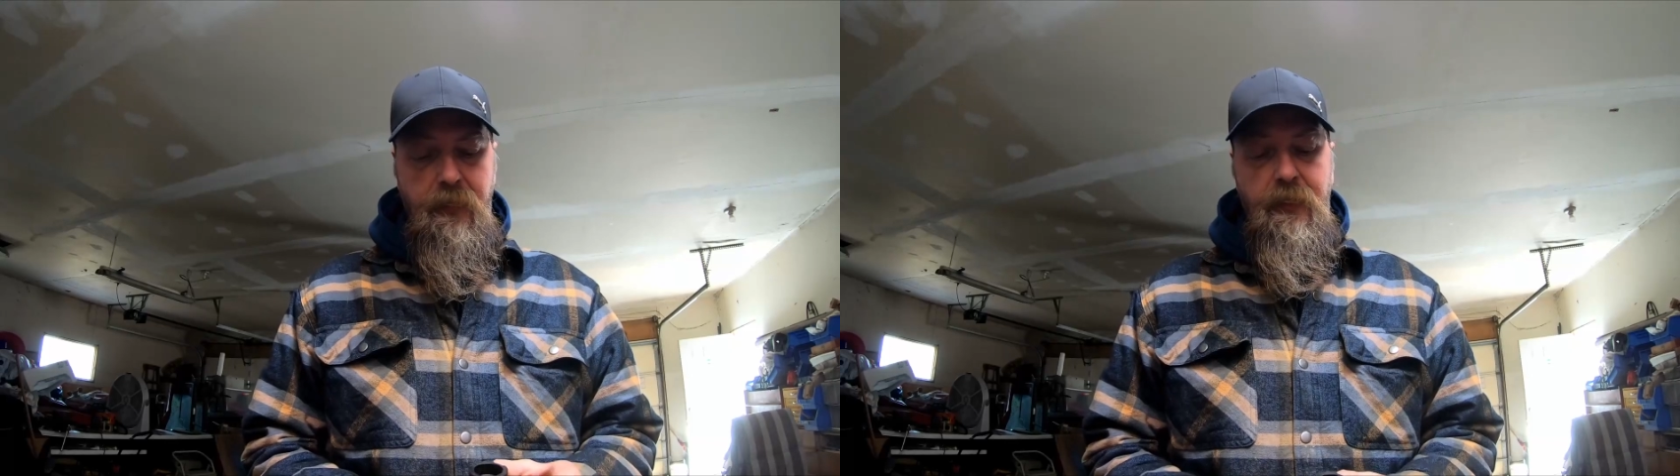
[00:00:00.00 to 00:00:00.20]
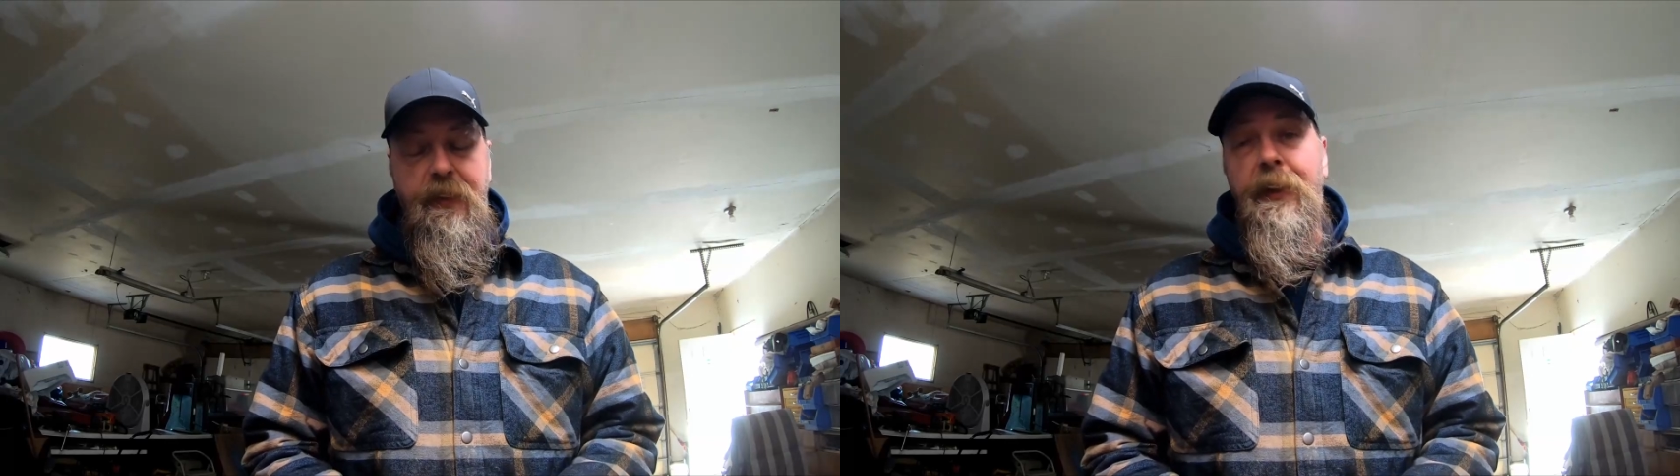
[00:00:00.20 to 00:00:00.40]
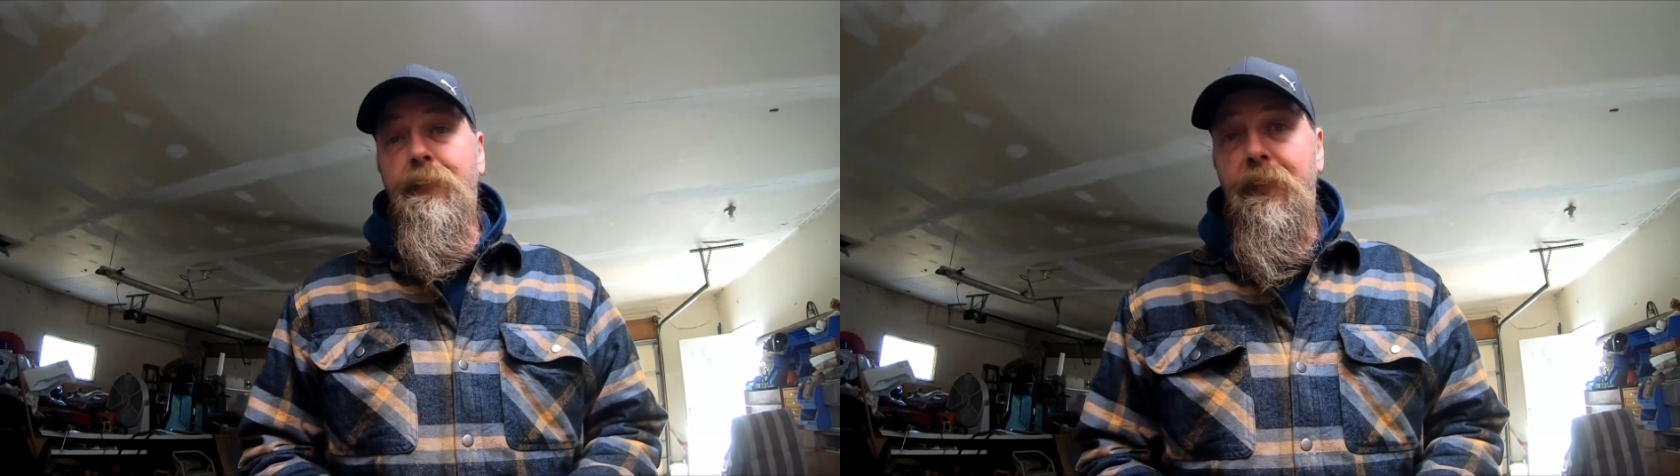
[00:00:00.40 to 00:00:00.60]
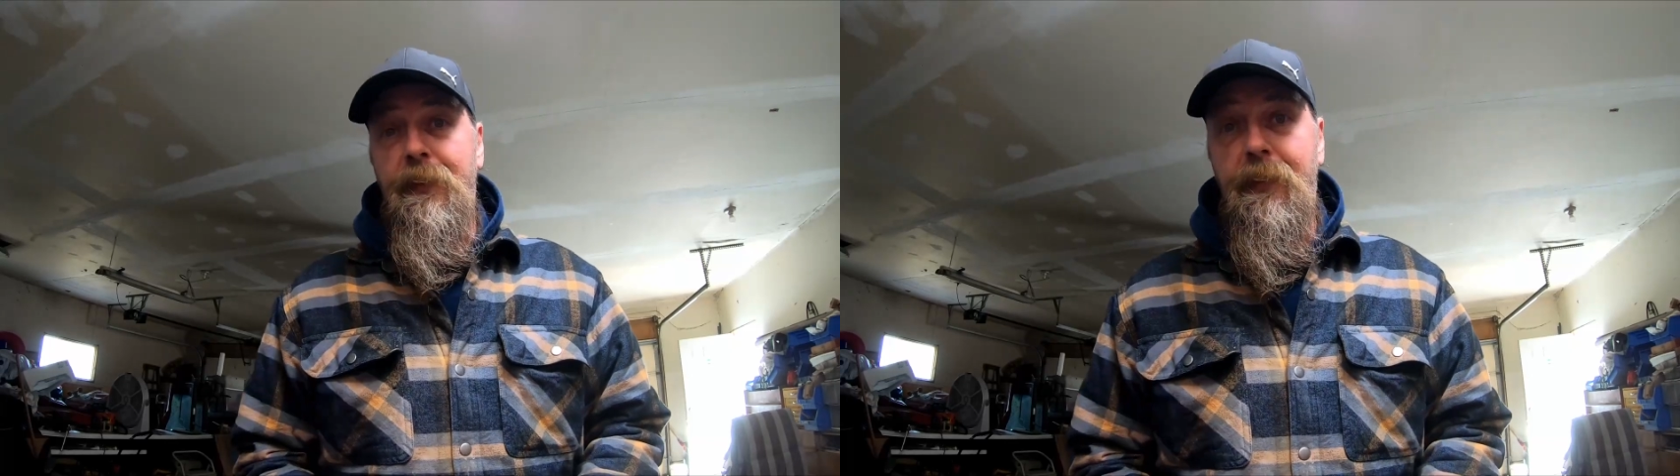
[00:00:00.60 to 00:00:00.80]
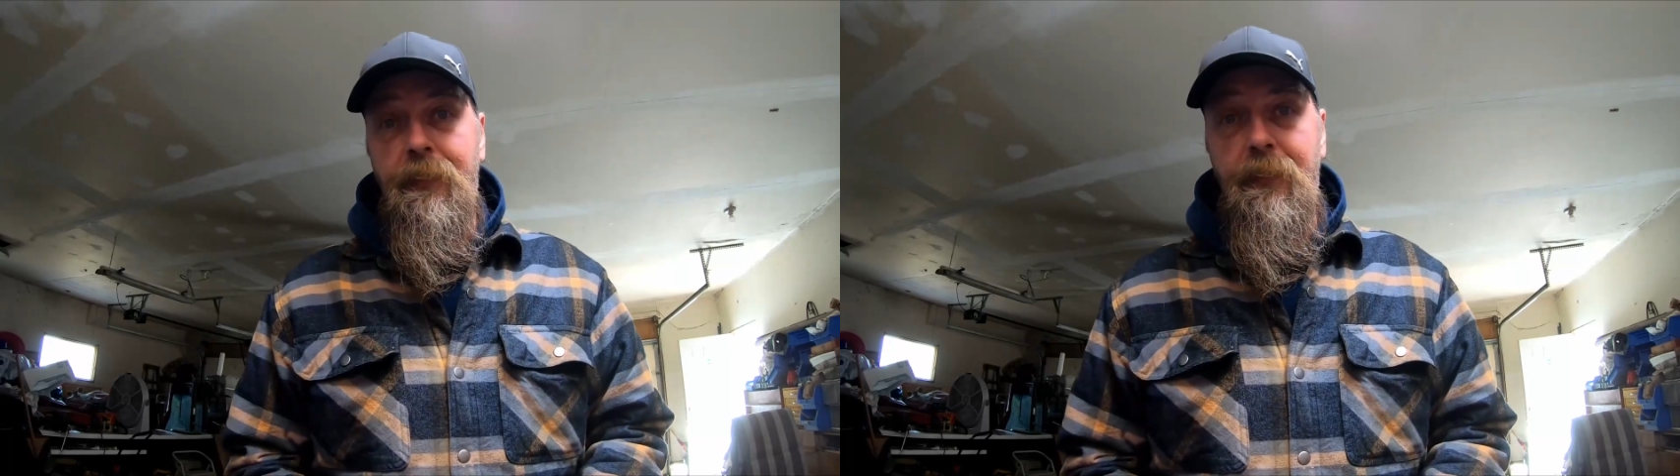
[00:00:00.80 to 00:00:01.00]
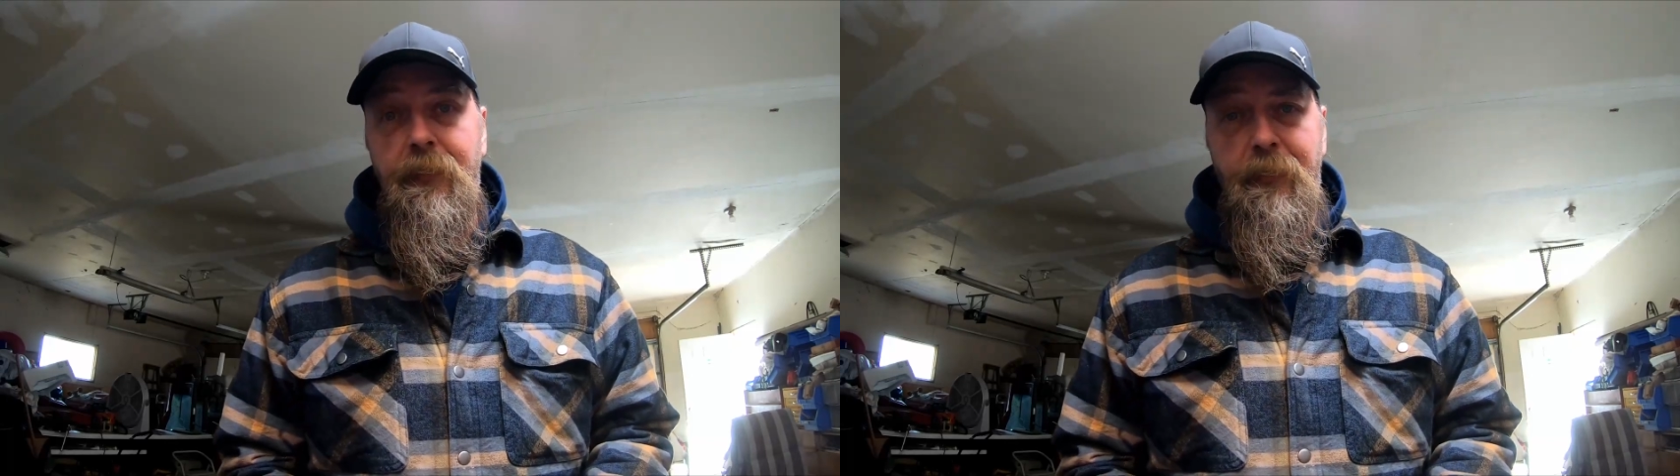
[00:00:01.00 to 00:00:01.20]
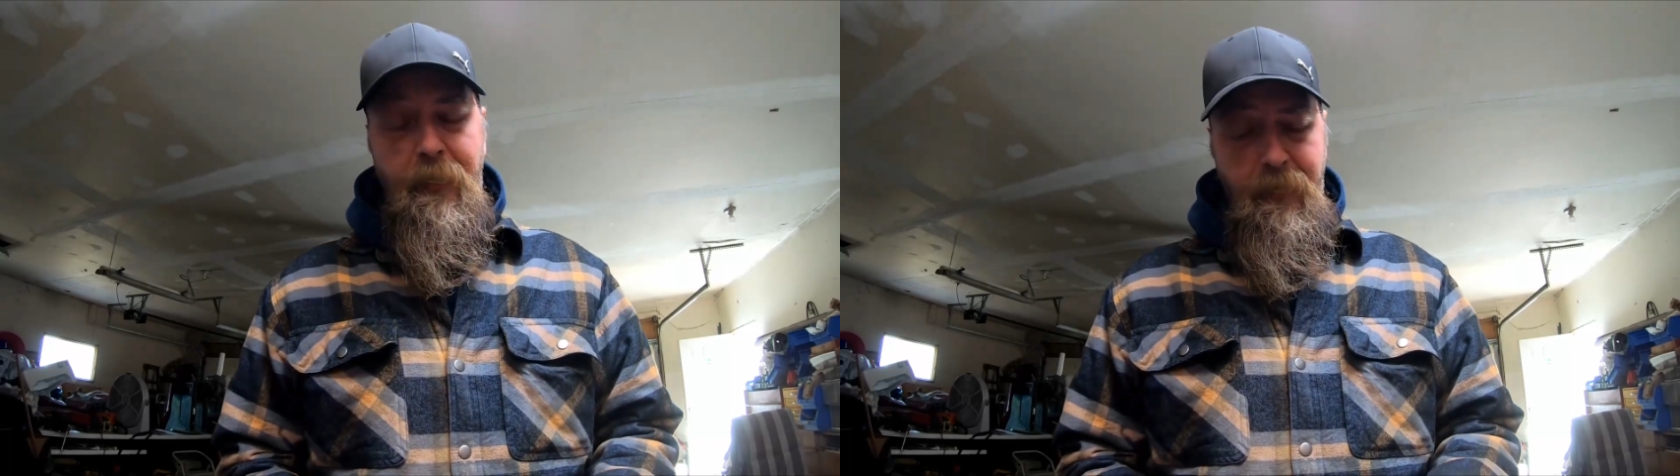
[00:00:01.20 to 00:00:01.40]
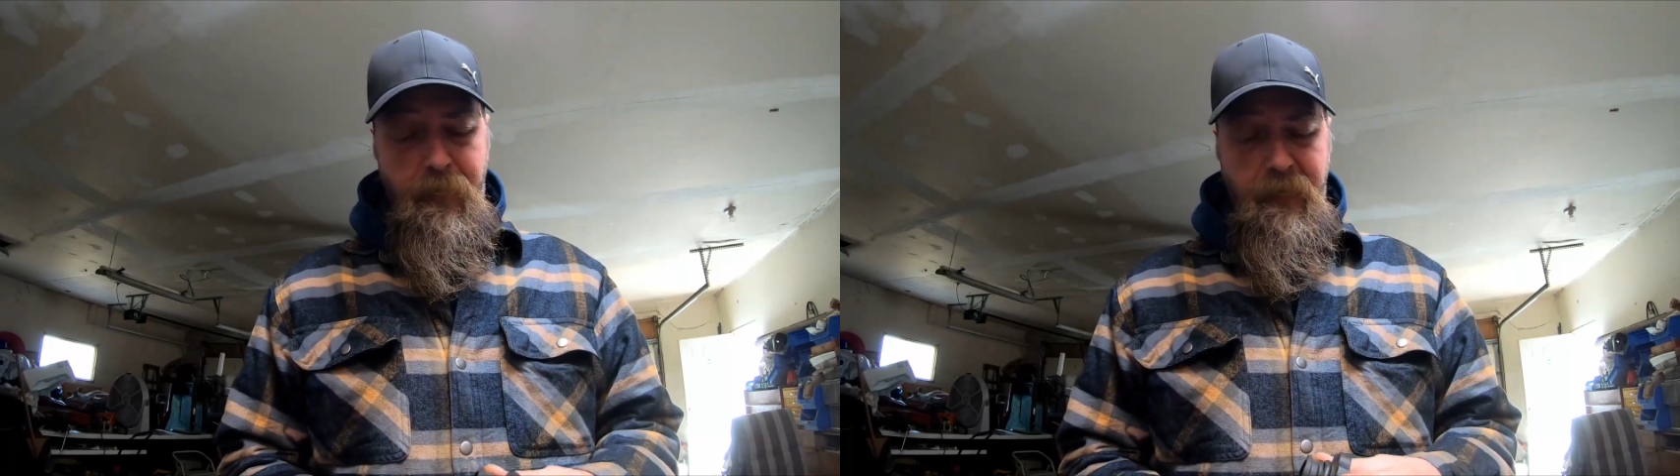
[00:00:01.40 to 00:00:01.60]
it can be a
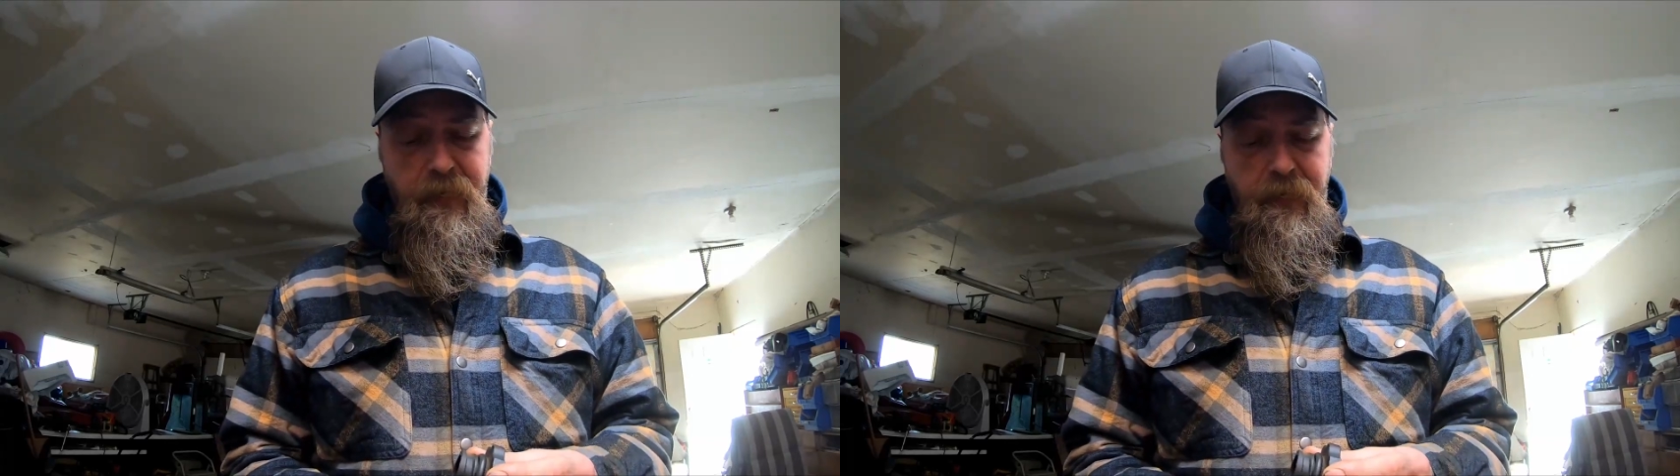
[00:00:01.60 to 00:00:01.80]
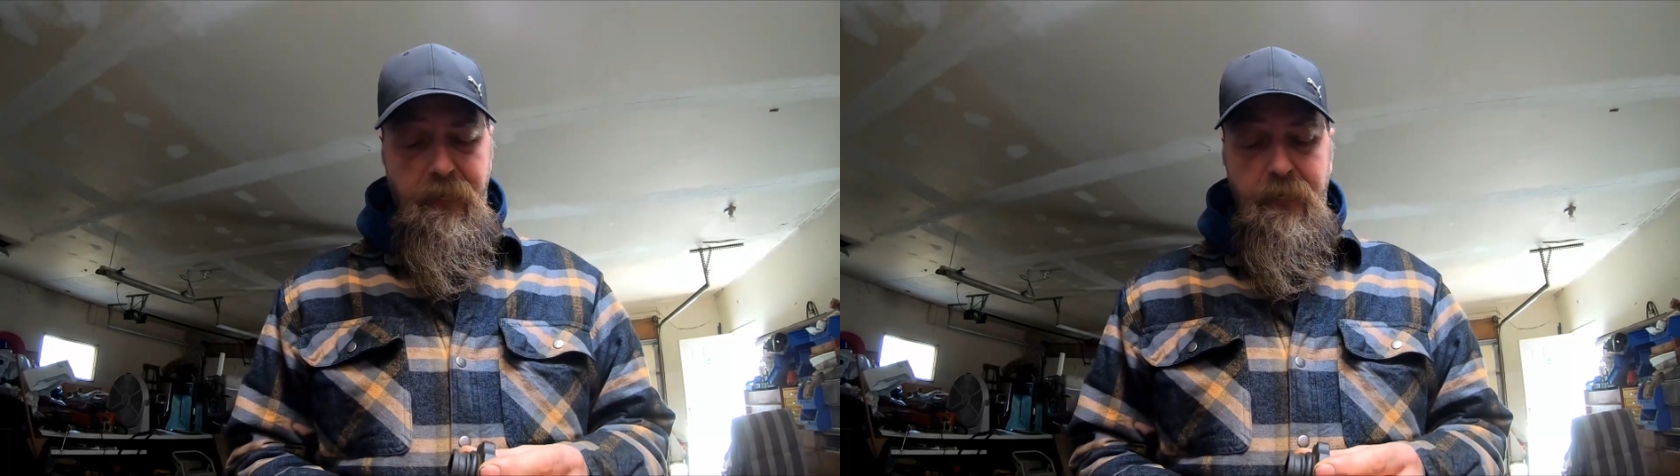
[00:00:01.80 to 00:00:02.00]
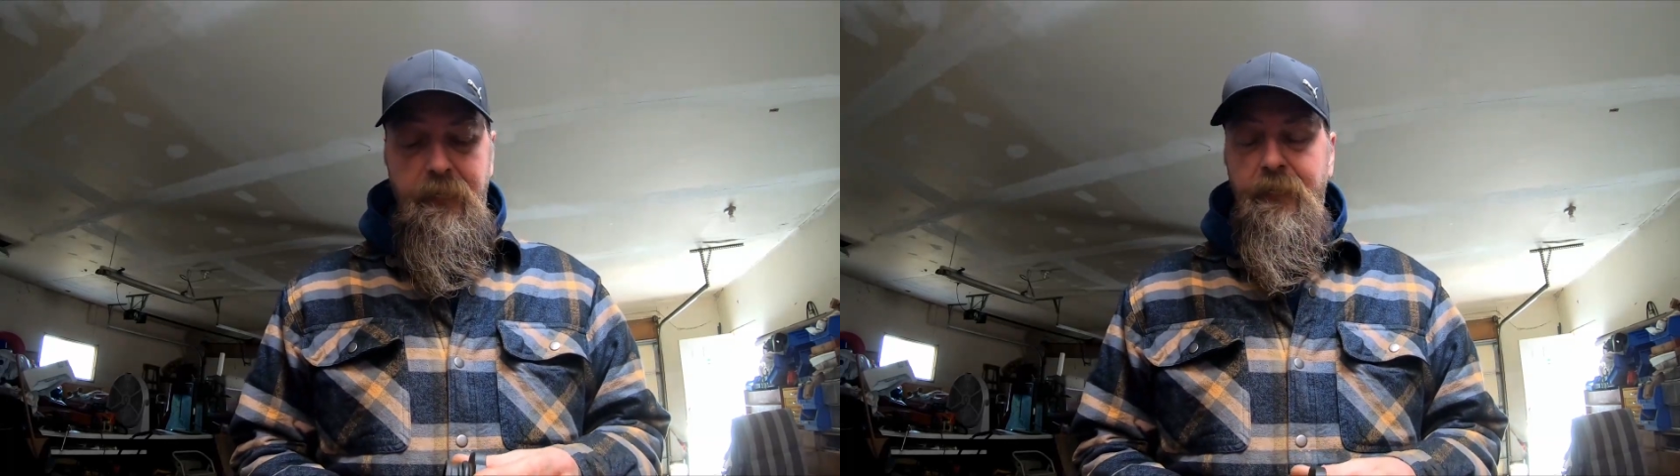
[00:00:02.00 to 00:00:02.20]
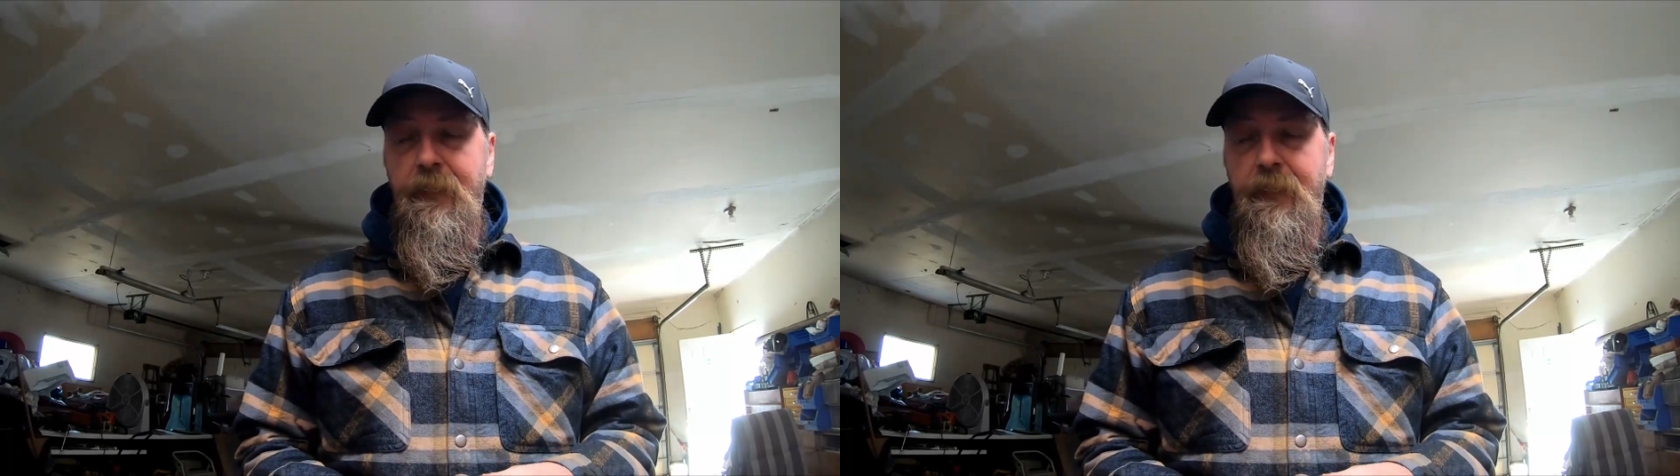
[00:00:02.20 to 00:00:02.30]
sign of a big deal.